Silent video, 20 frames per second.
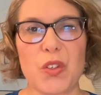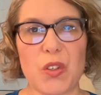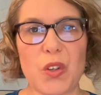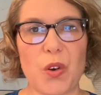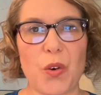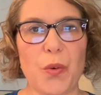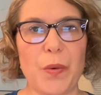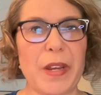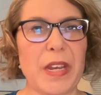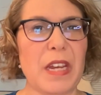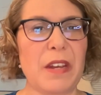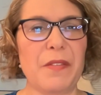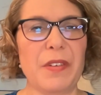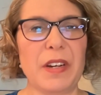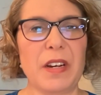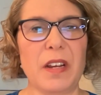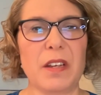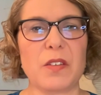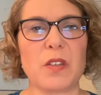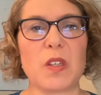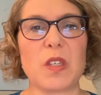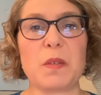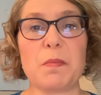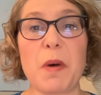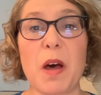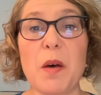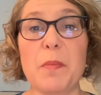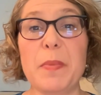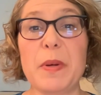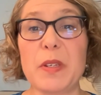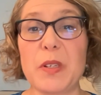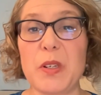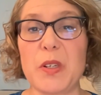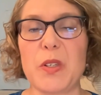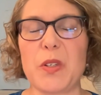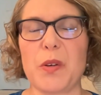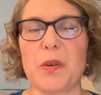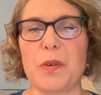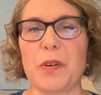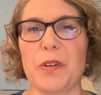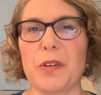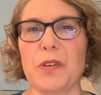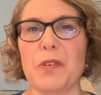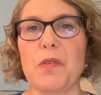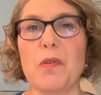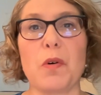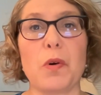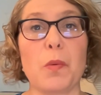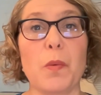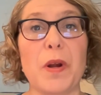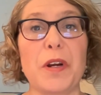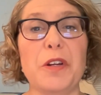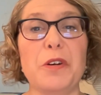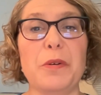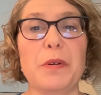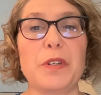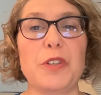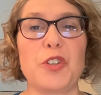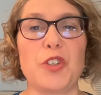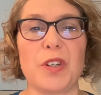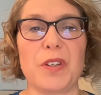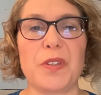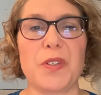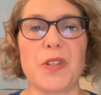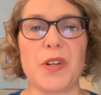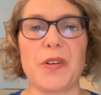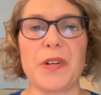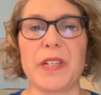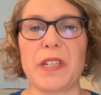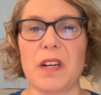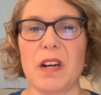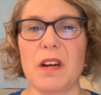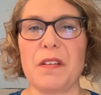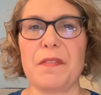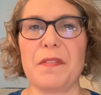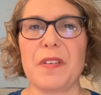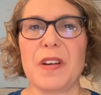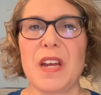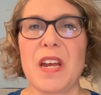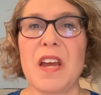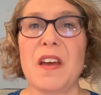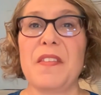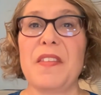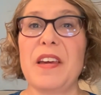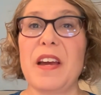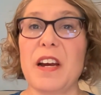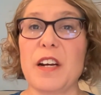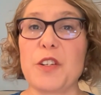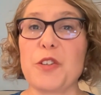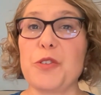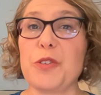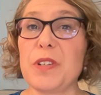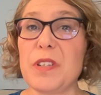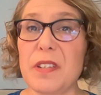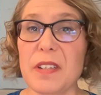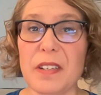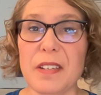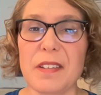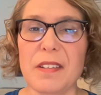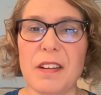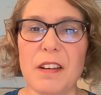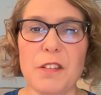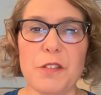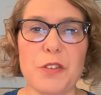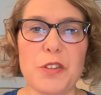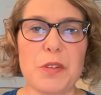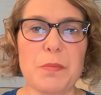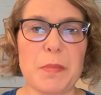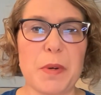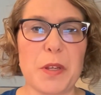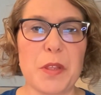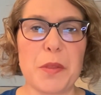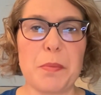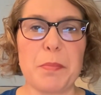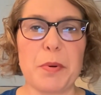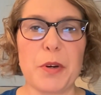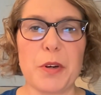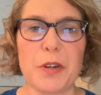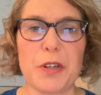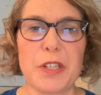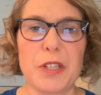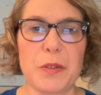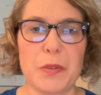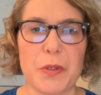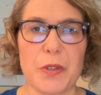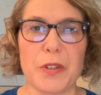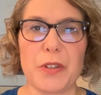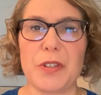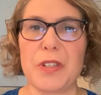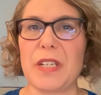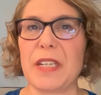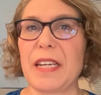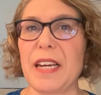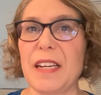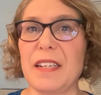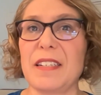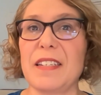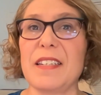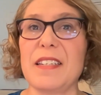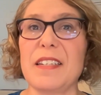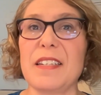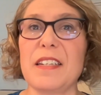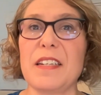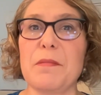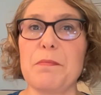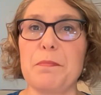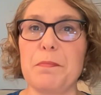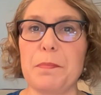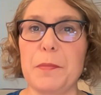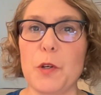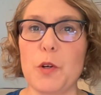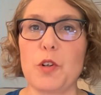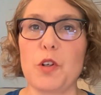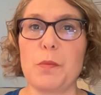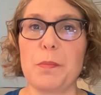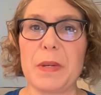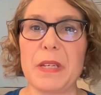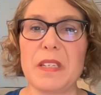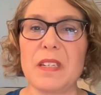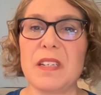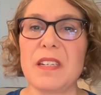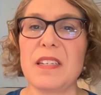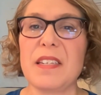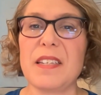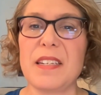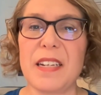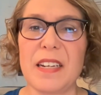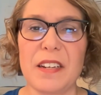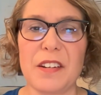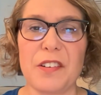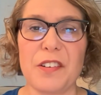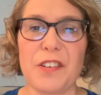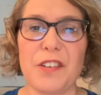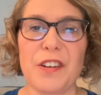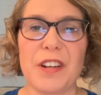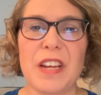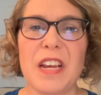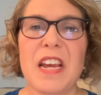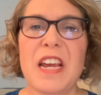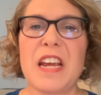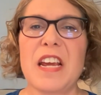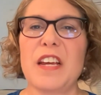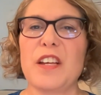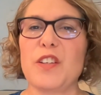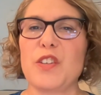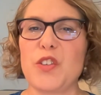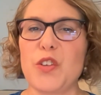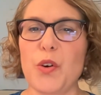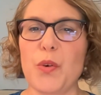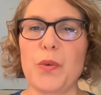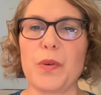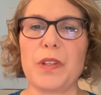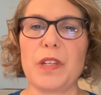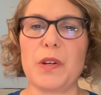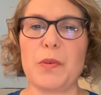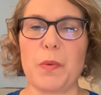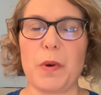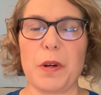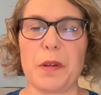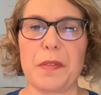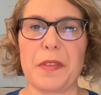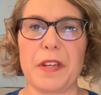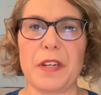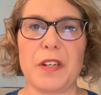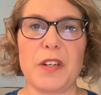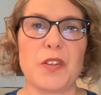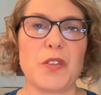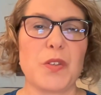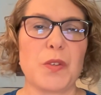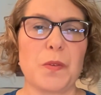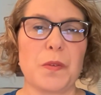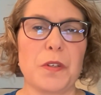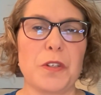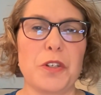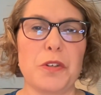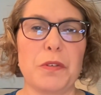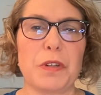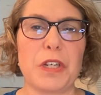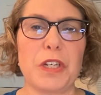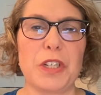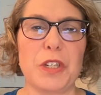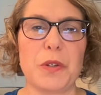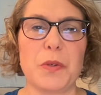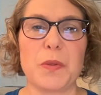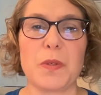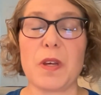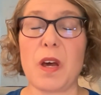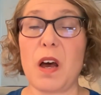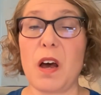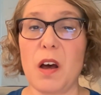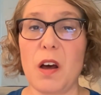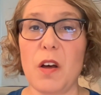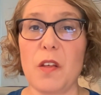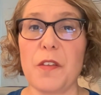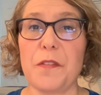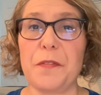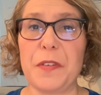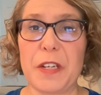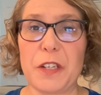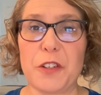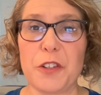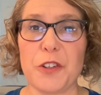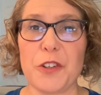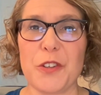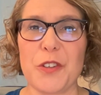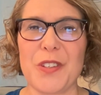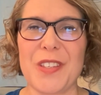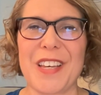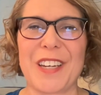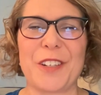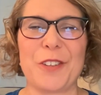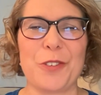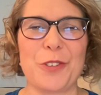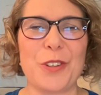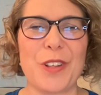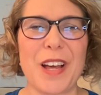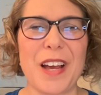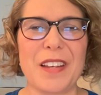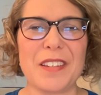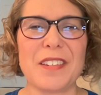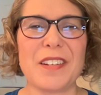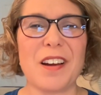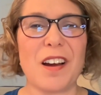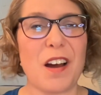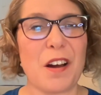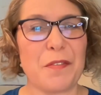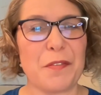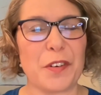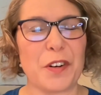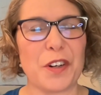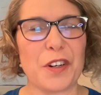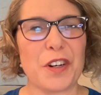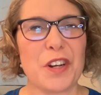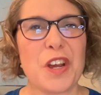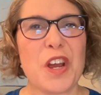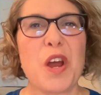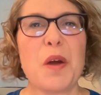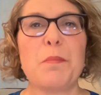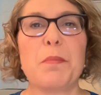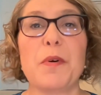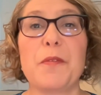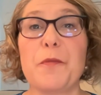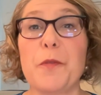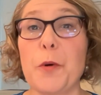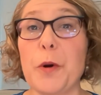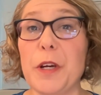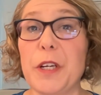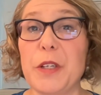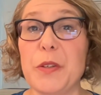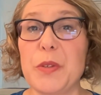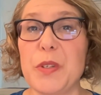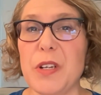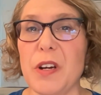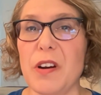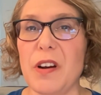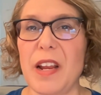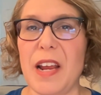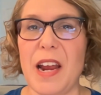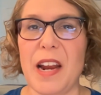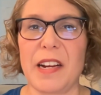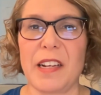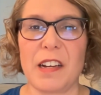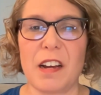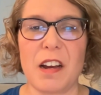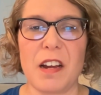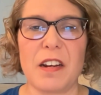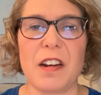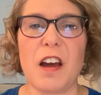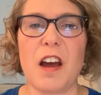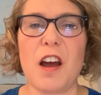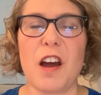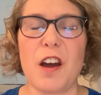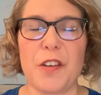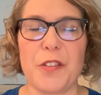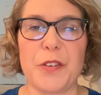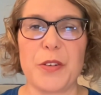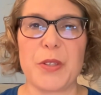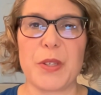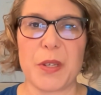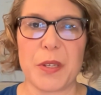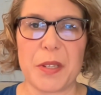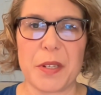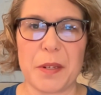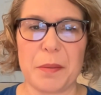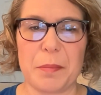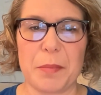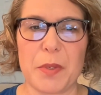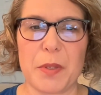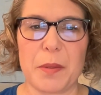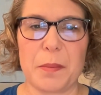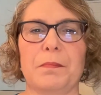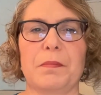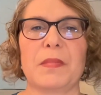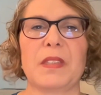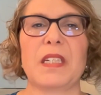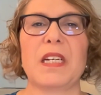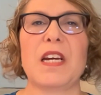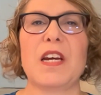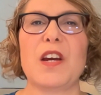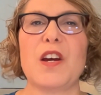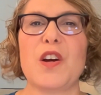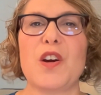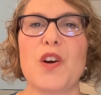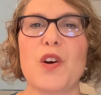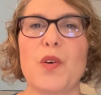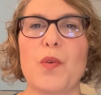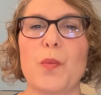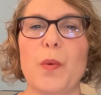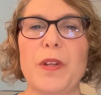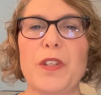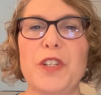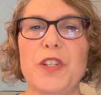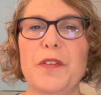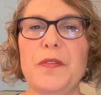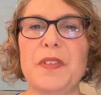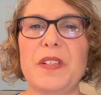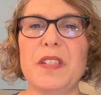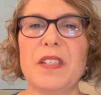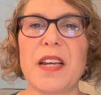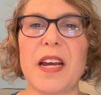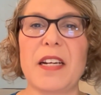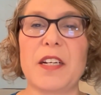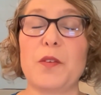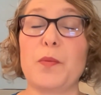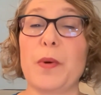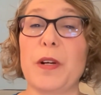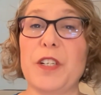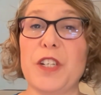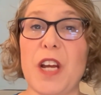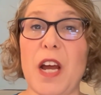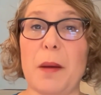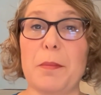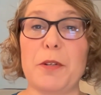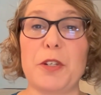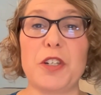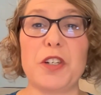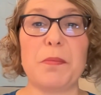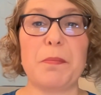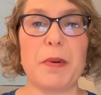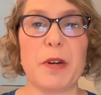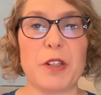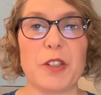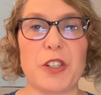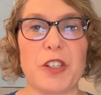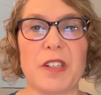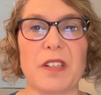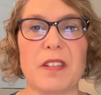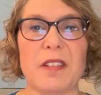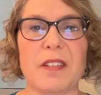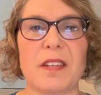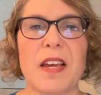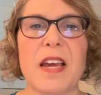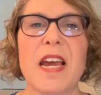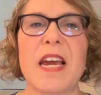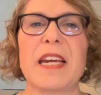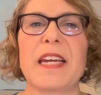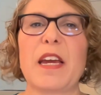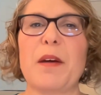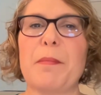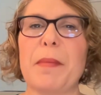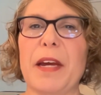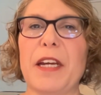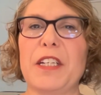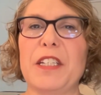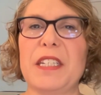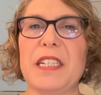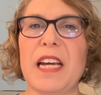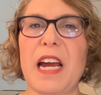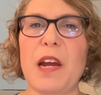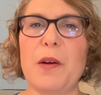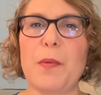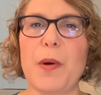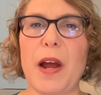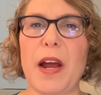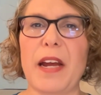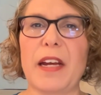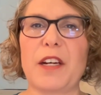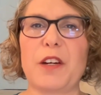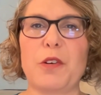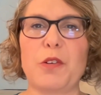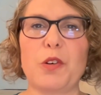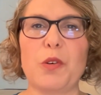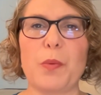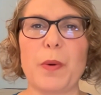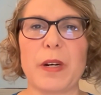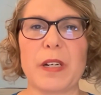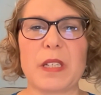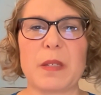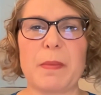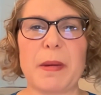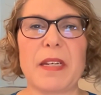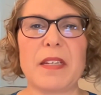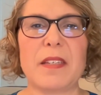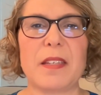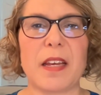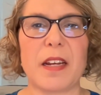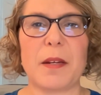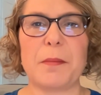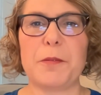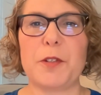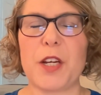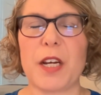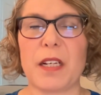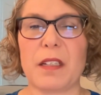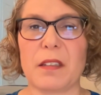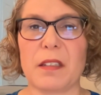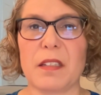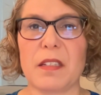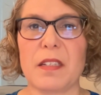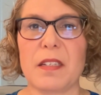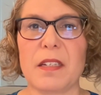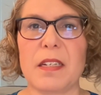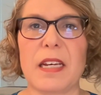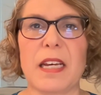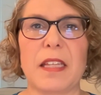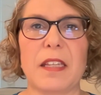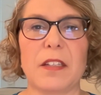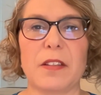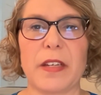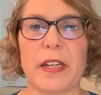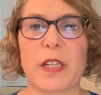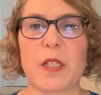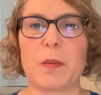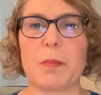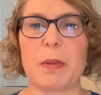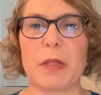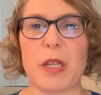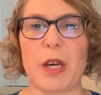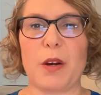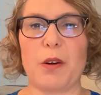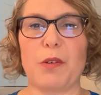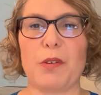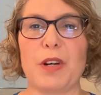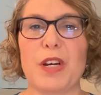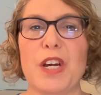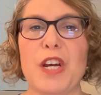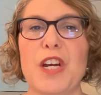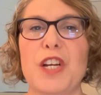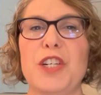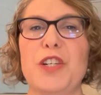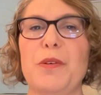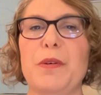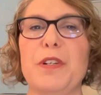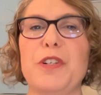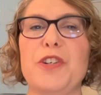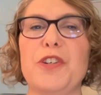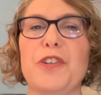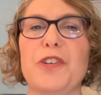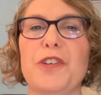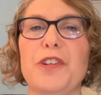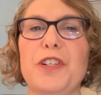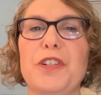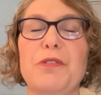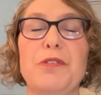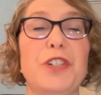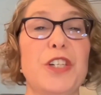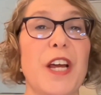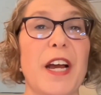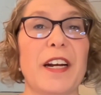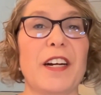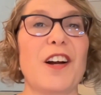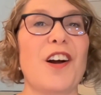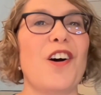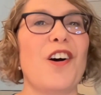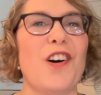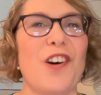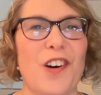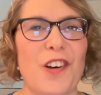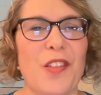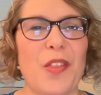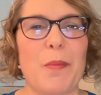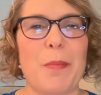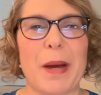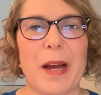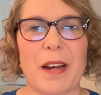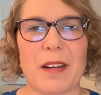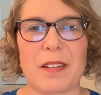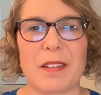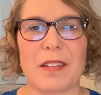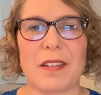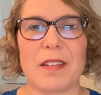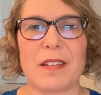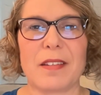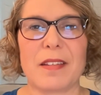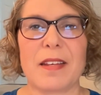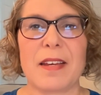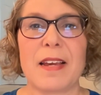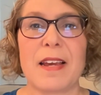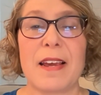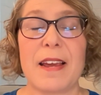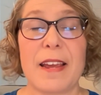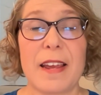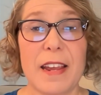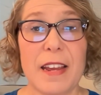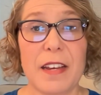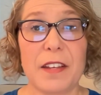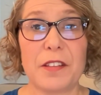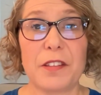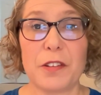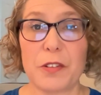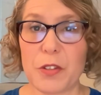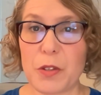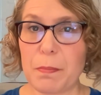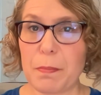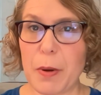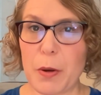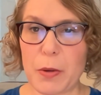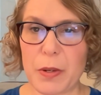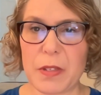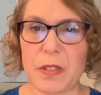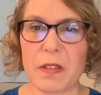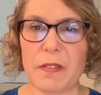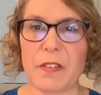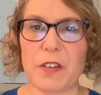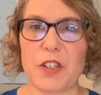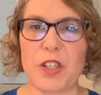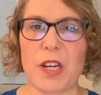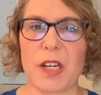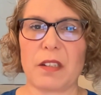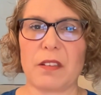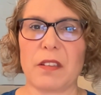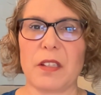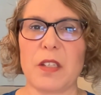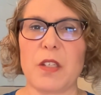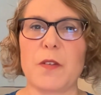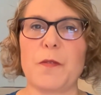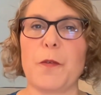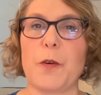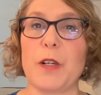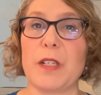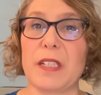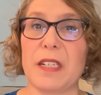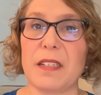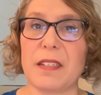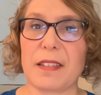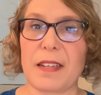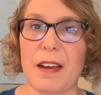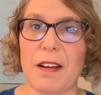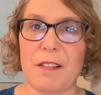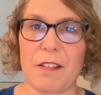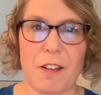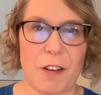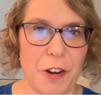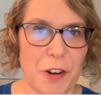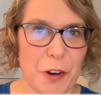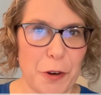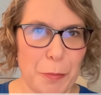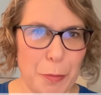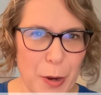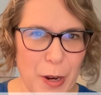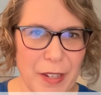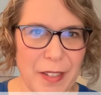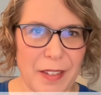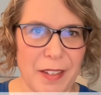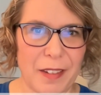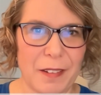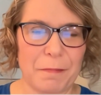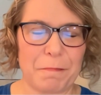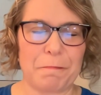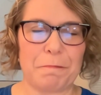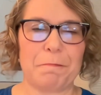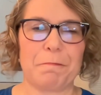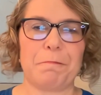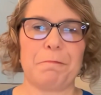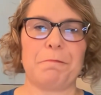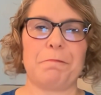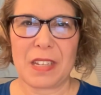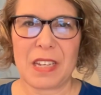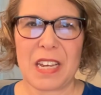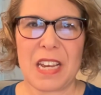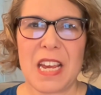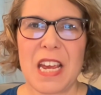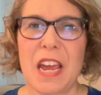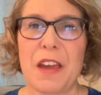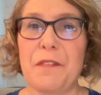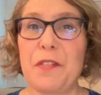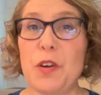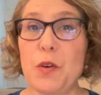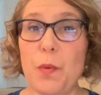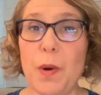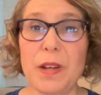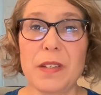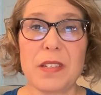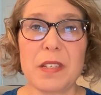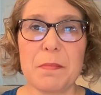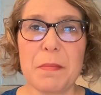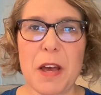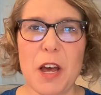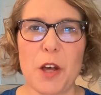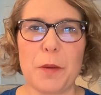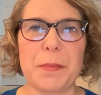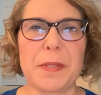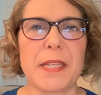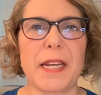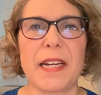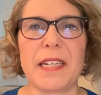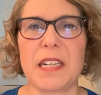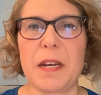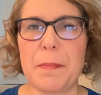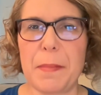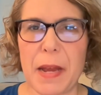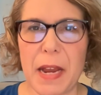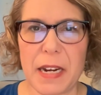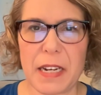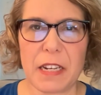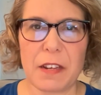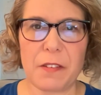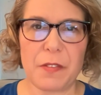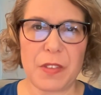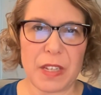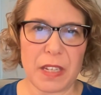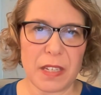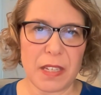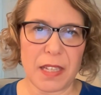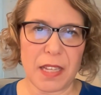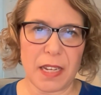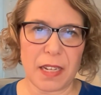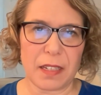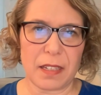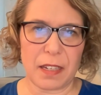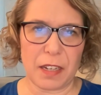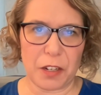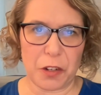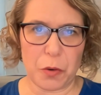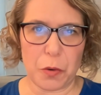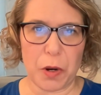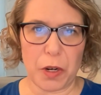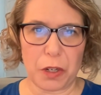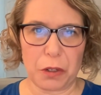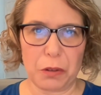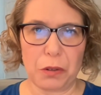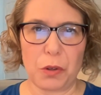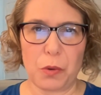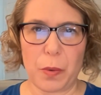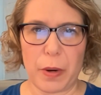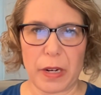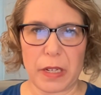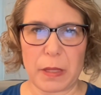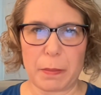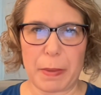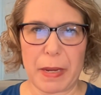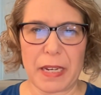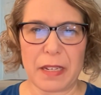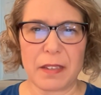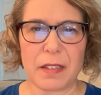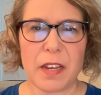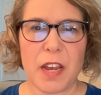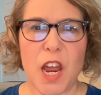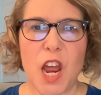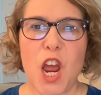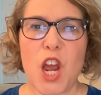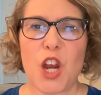So, even as a small business owner or one who is just starting off, the extra $6 a month per user to get to Google Business Standard is totally worth it so that you can use all the features that Google has to offer before you start adding on other systems. Once you've decided which option to purchase, get my DIY Google Workspace Setup Checklist in the links below to ensure you check all the boxes. And there's a bonus in the checklist for a discount on your pricing. If you want some help setting up any of these things in your Google Workspace,